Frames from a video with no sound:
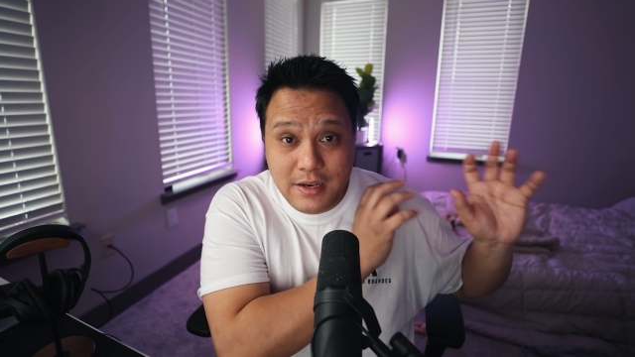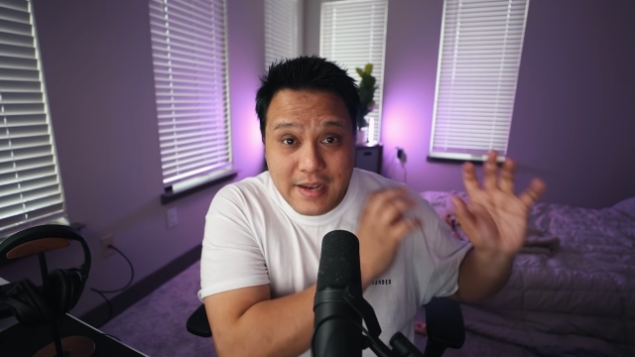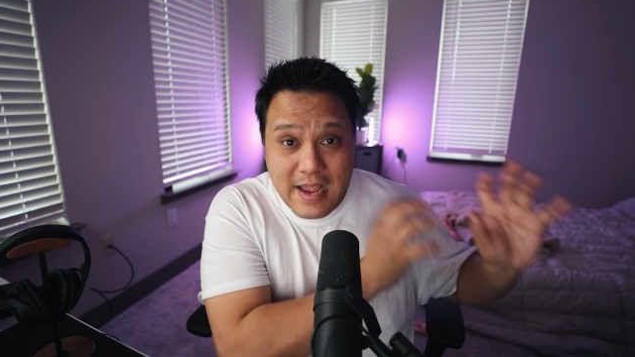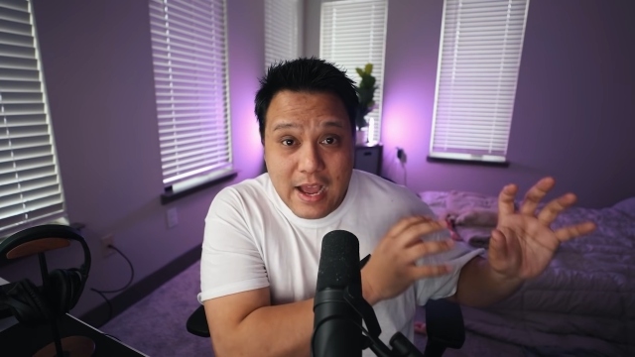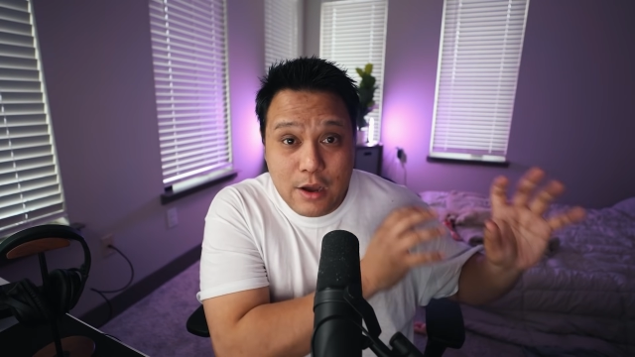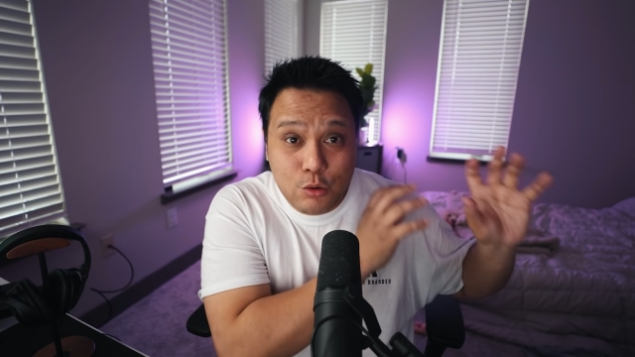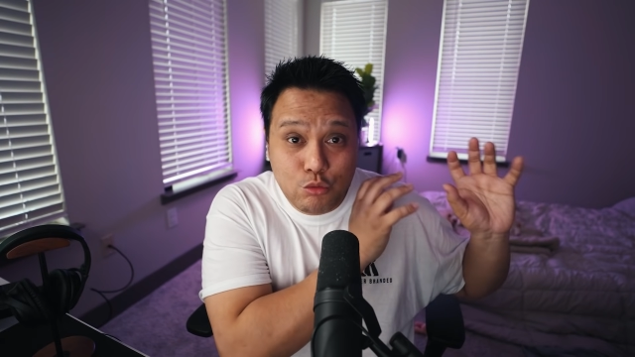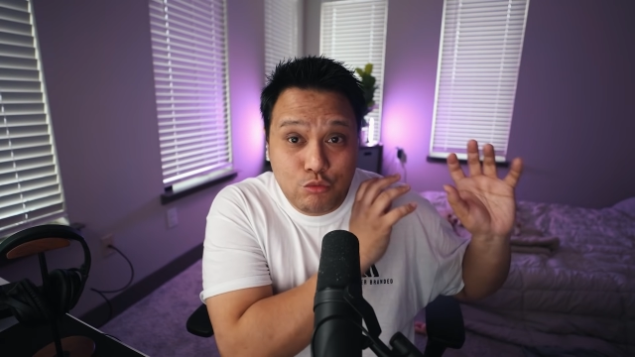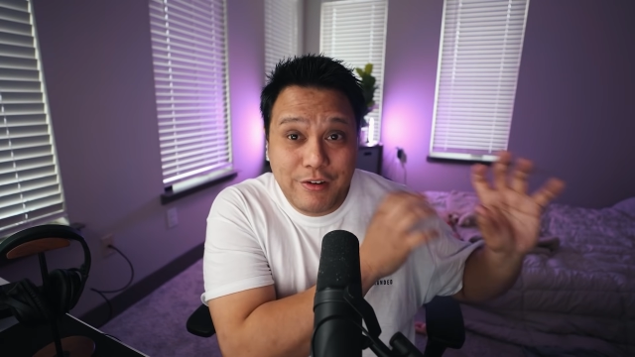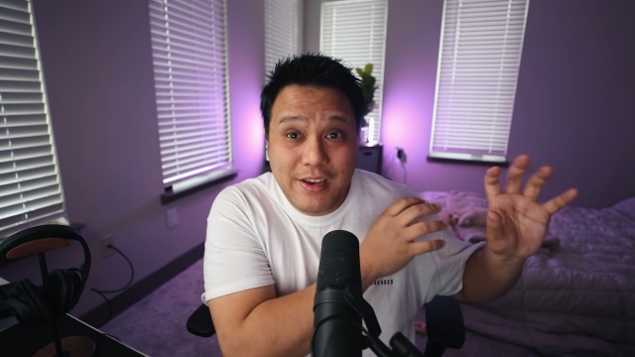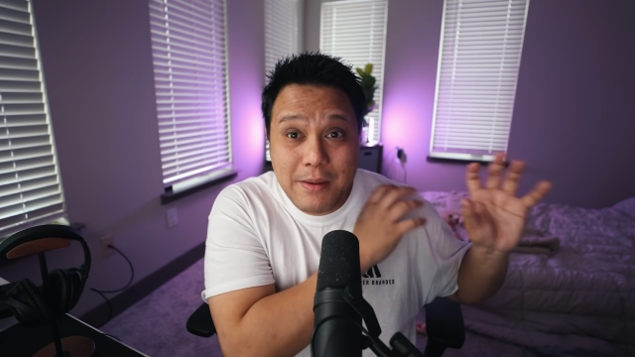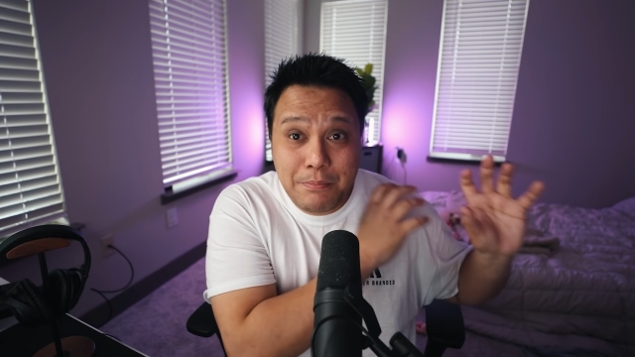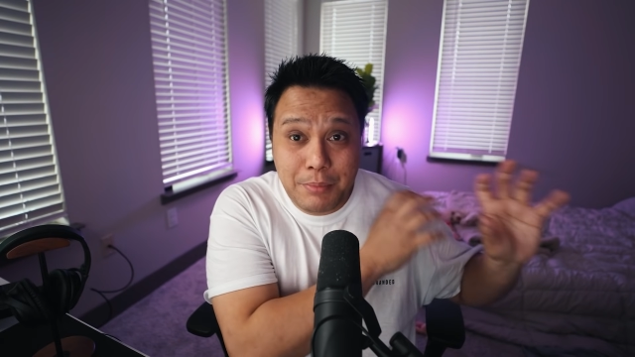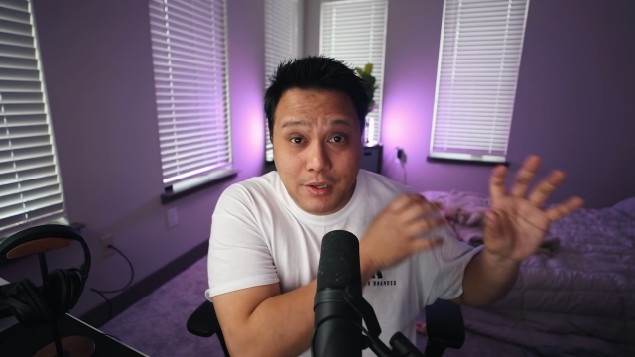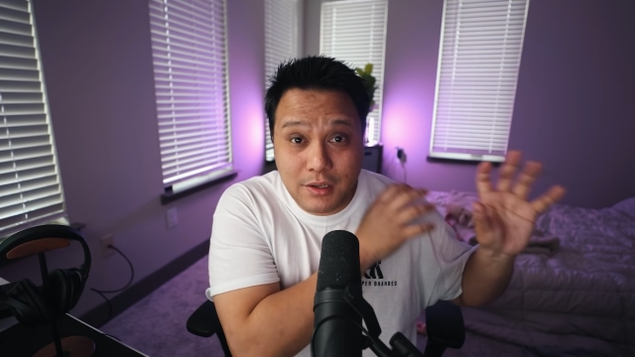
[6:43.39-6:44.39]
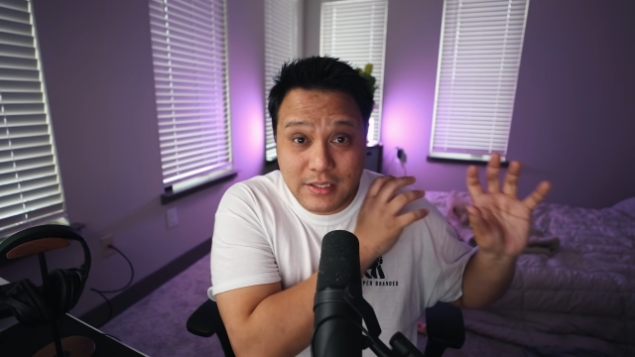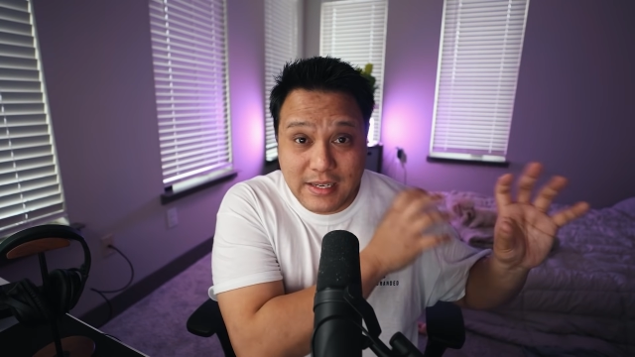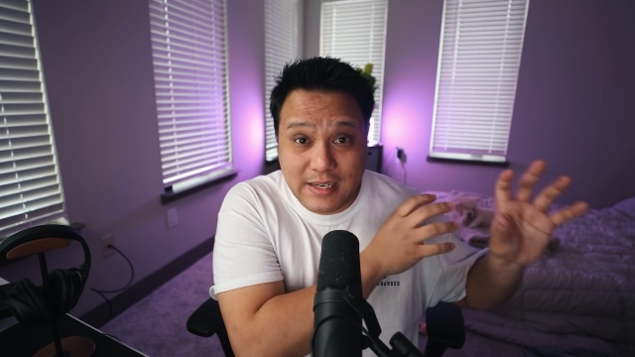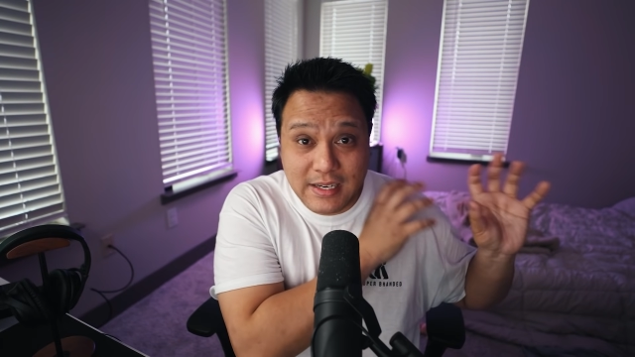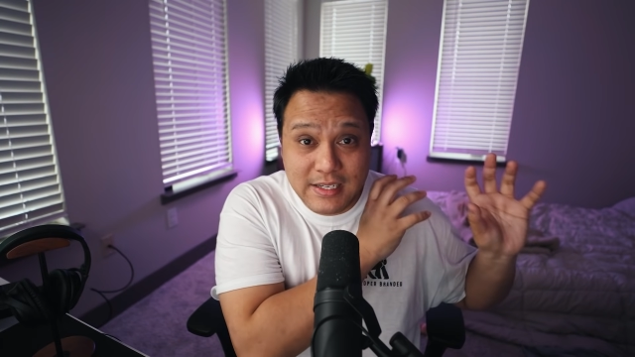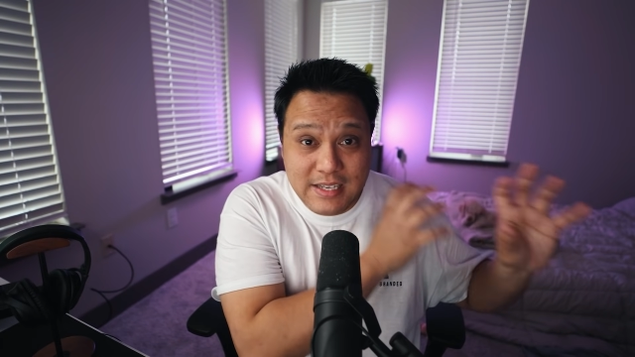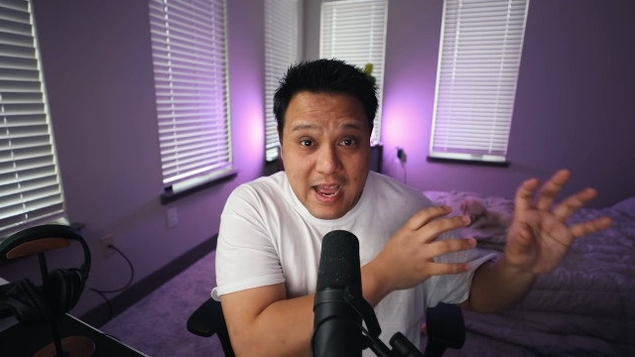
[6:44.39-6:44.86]
now rebuild
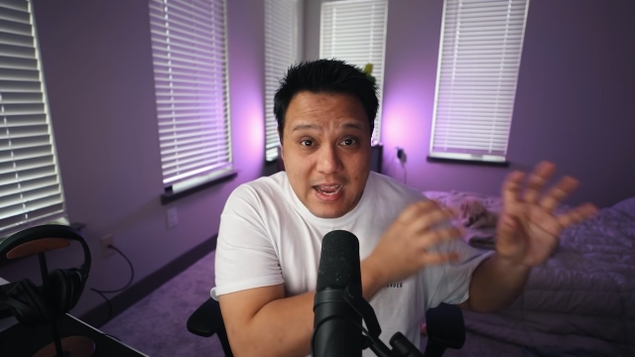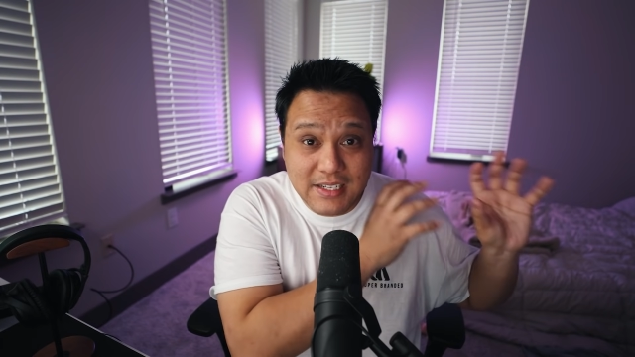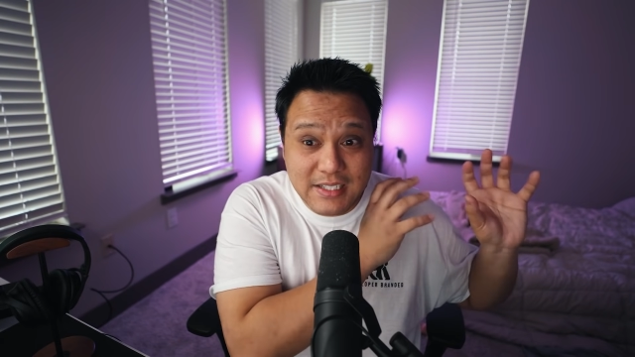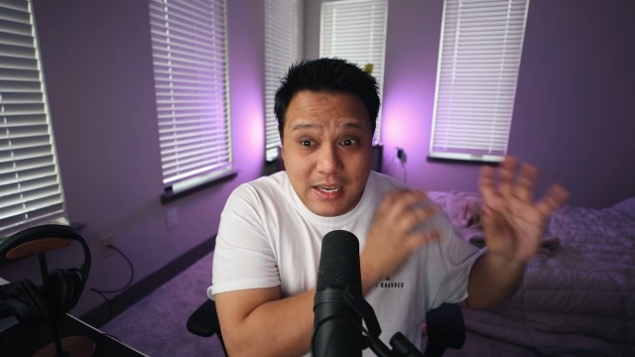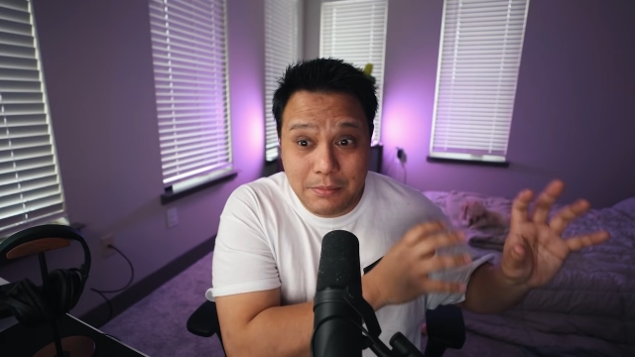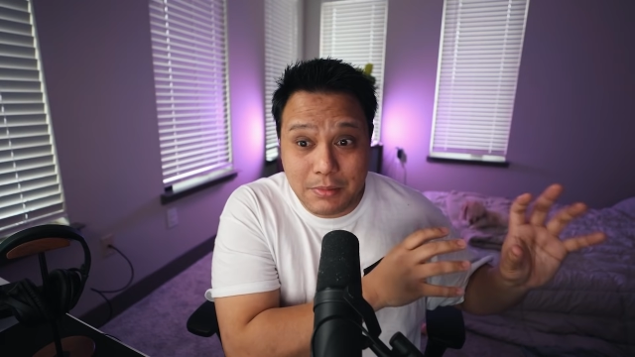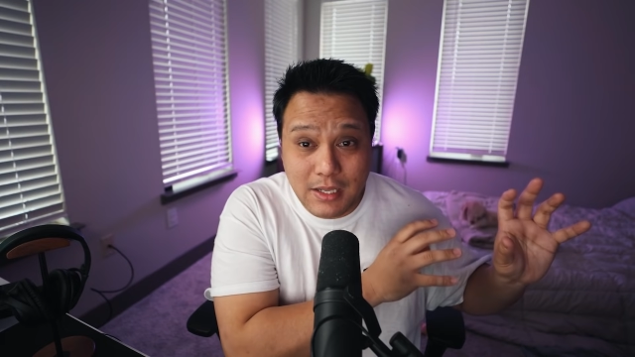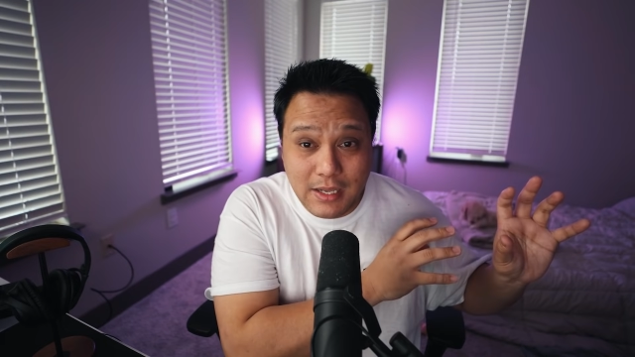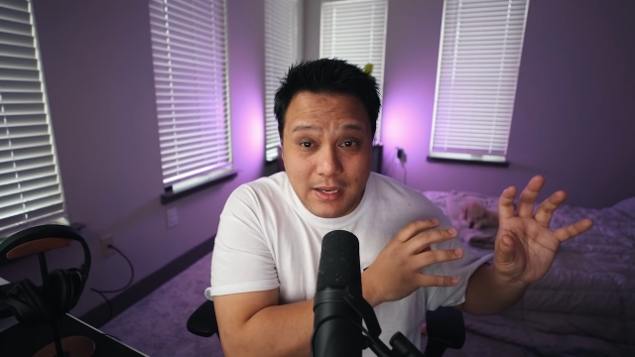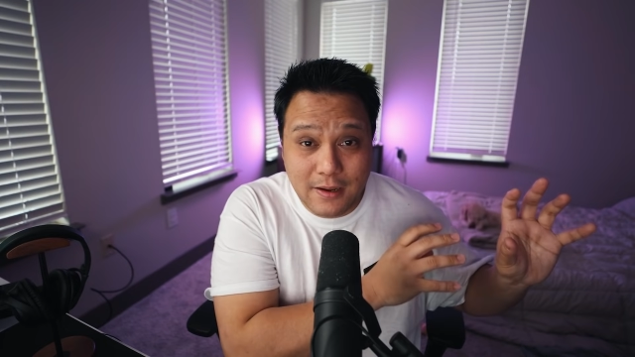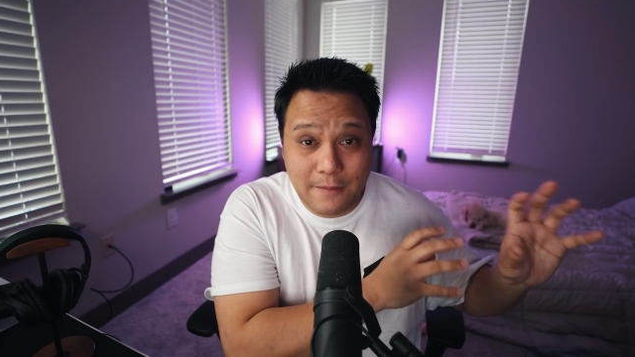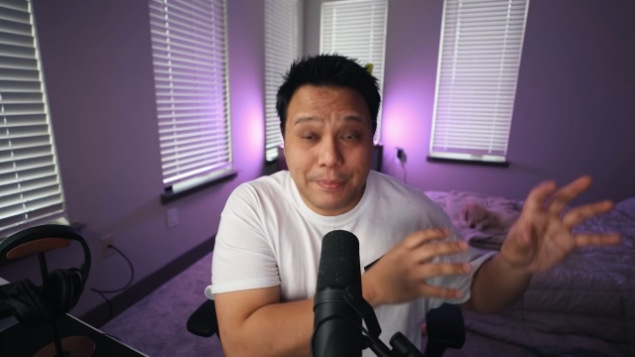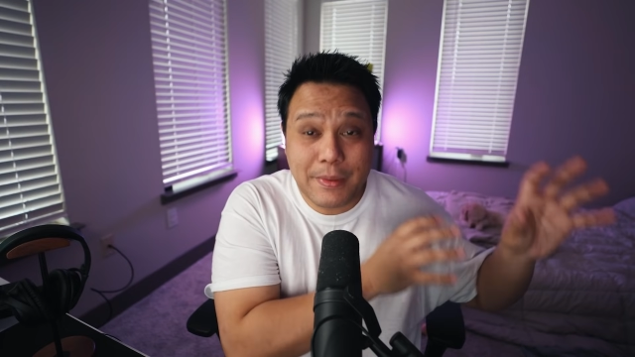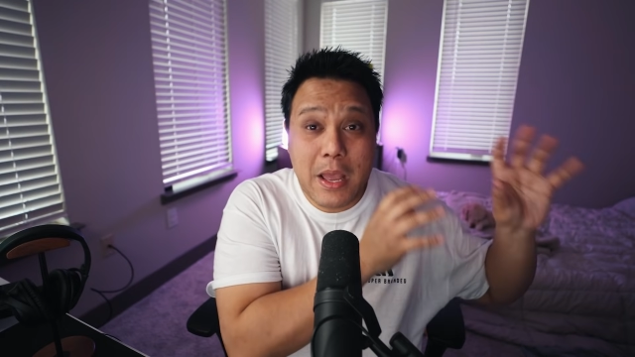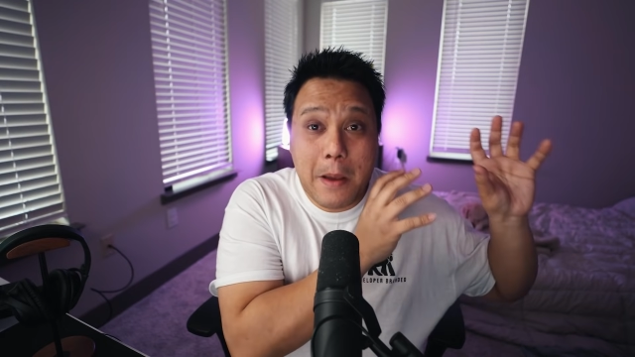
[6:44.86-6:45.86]
that exact same thing,